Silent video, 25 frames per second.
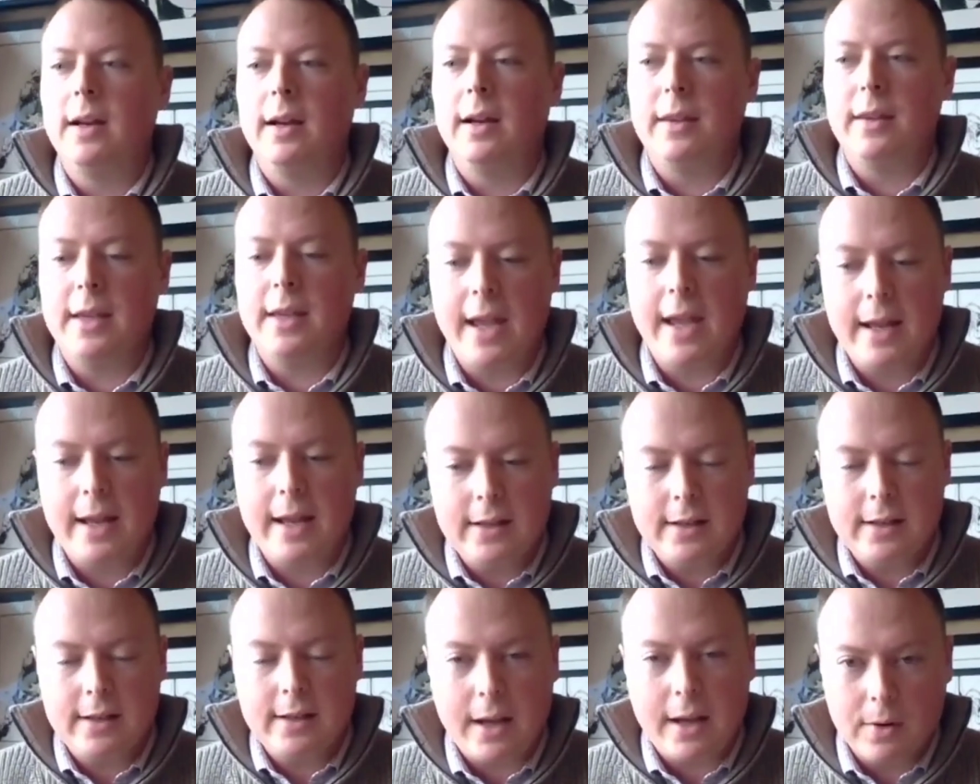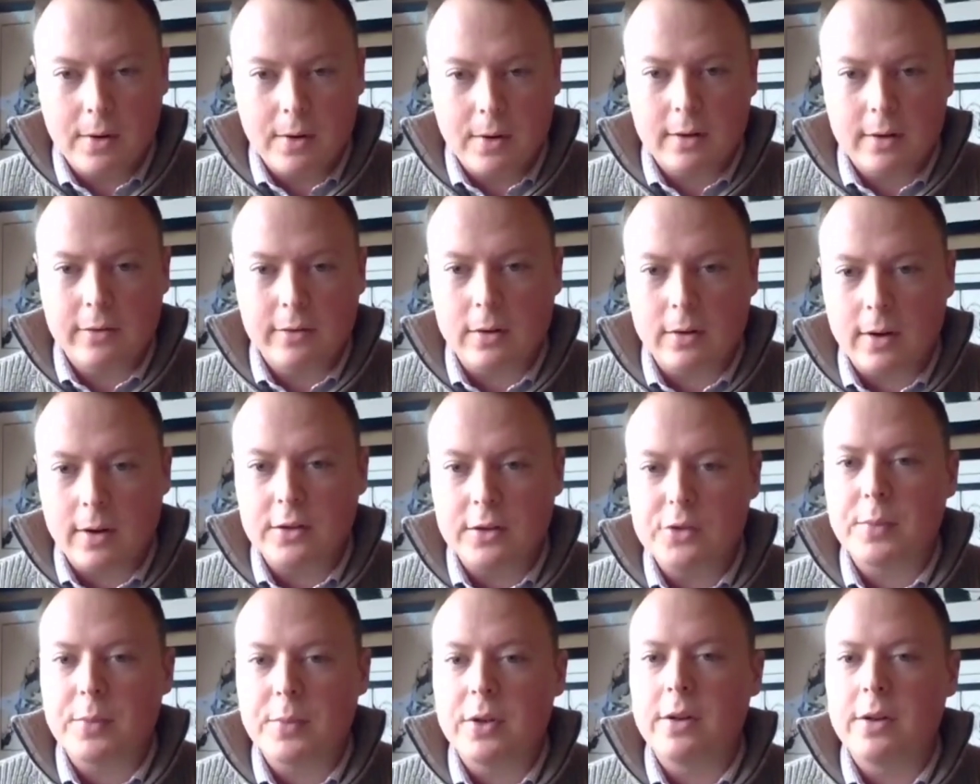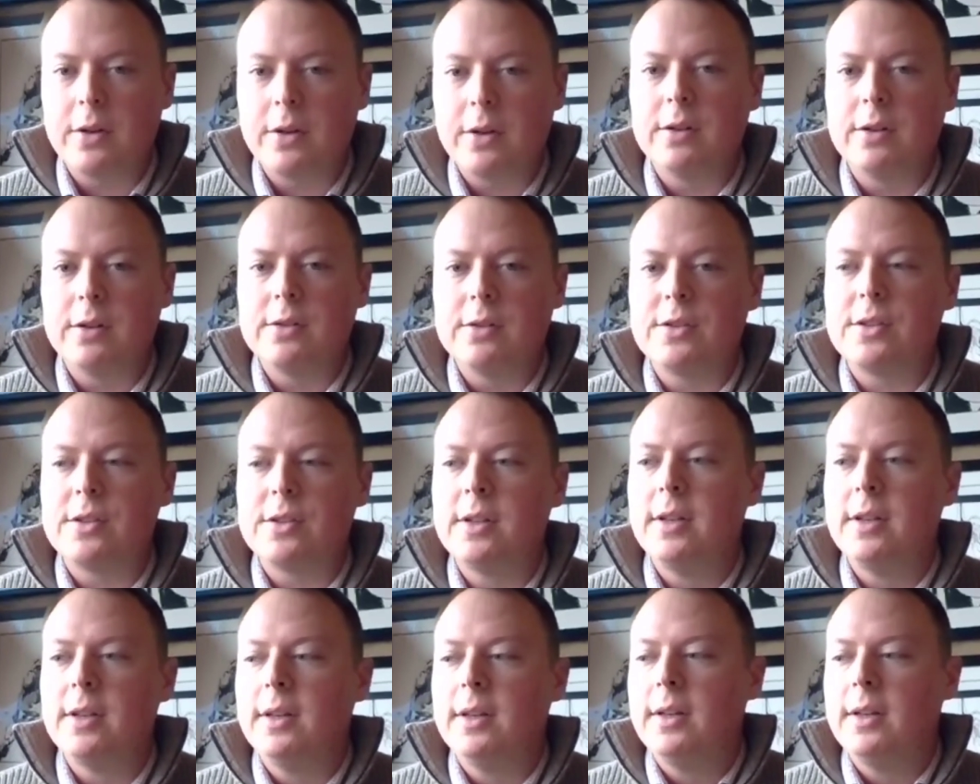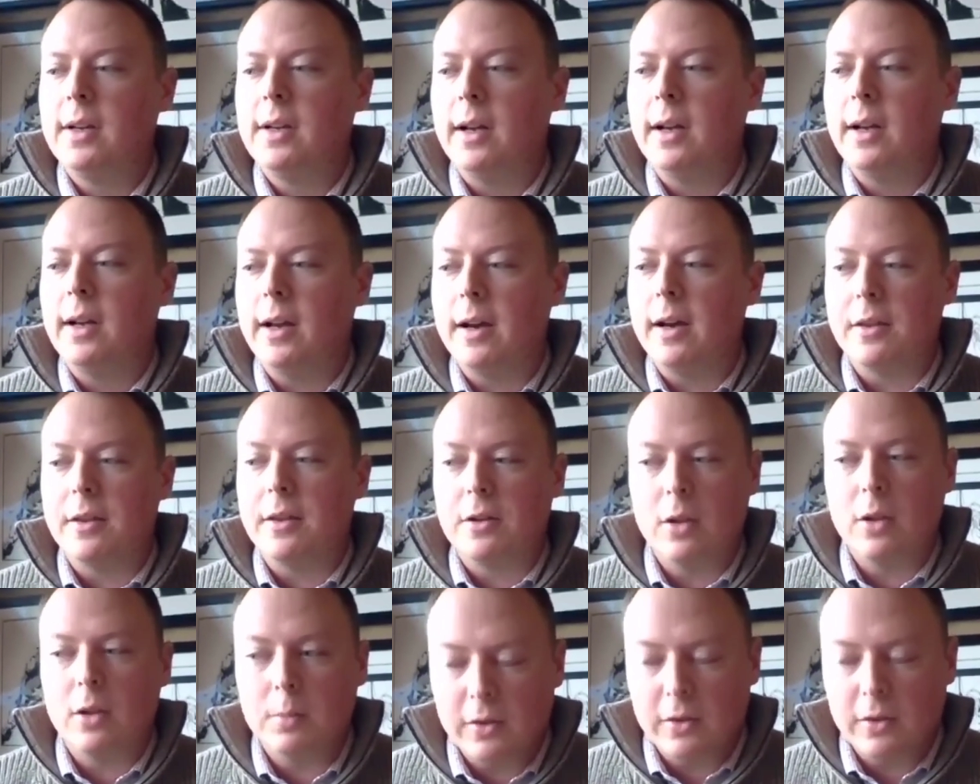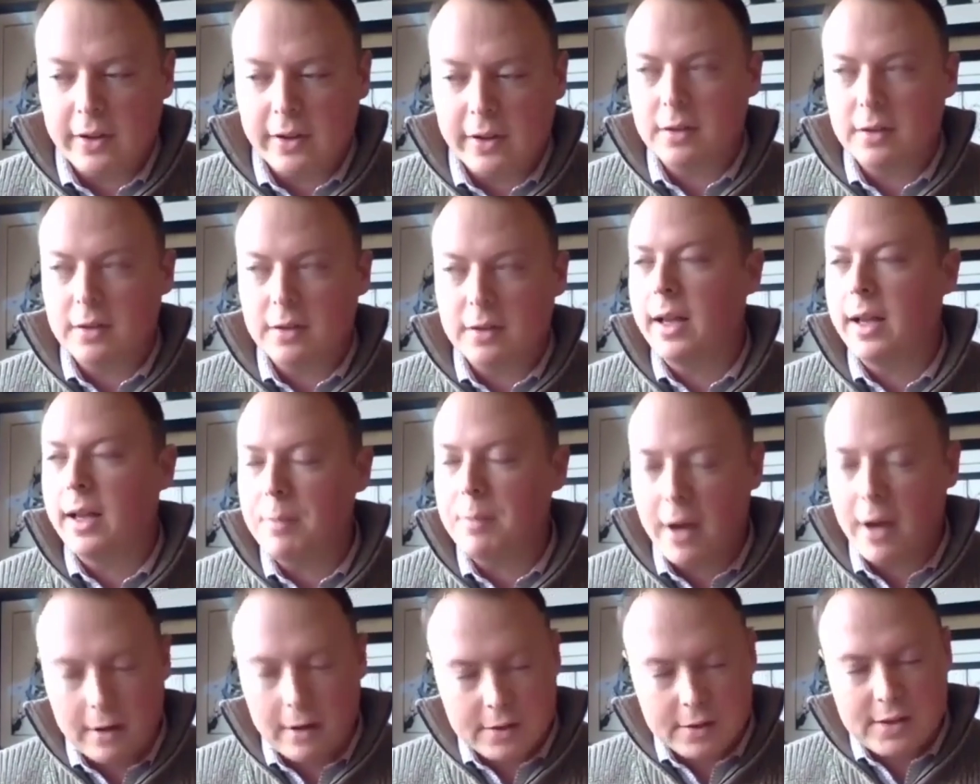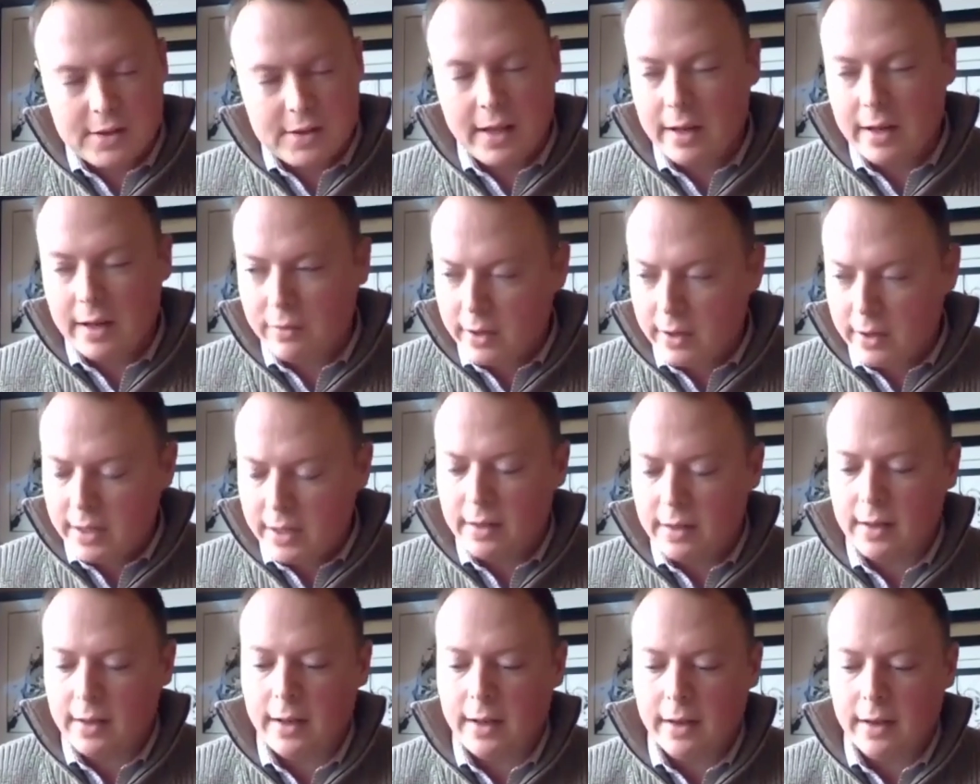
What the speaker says: The Andy Network for Entrepreneurs, the Global Fund to End Modern Slavery.